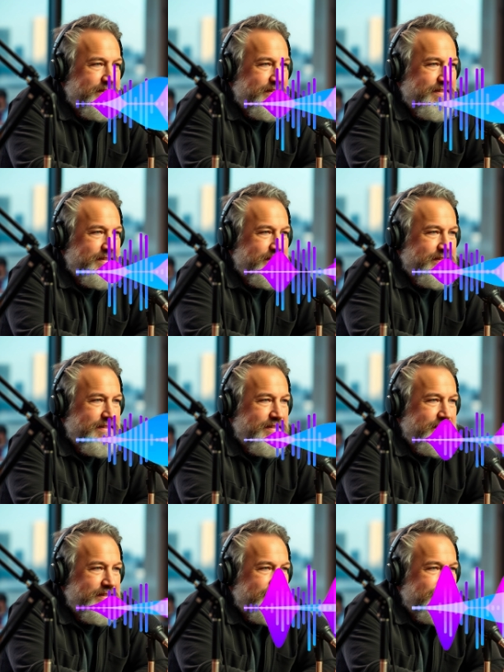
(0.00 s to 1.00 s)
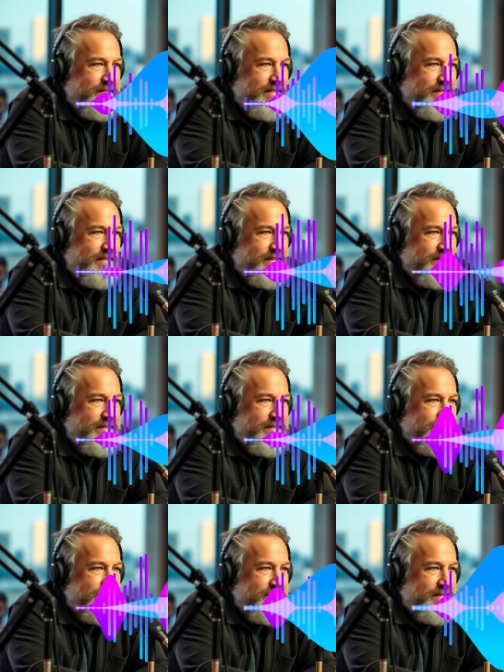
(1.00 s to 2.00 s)
like,
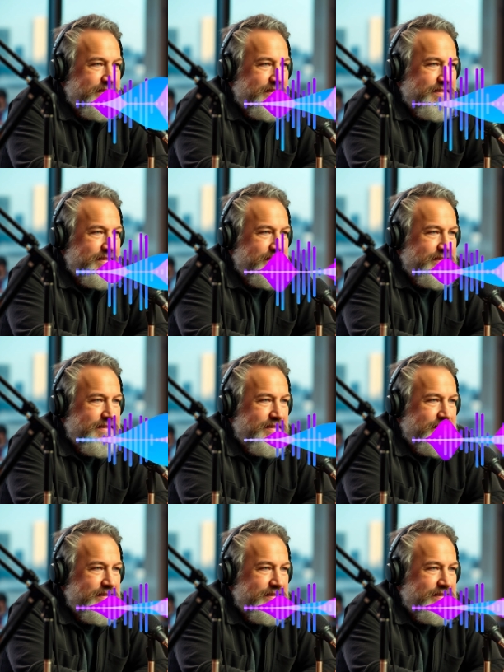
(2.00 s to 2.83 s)
connections and meaning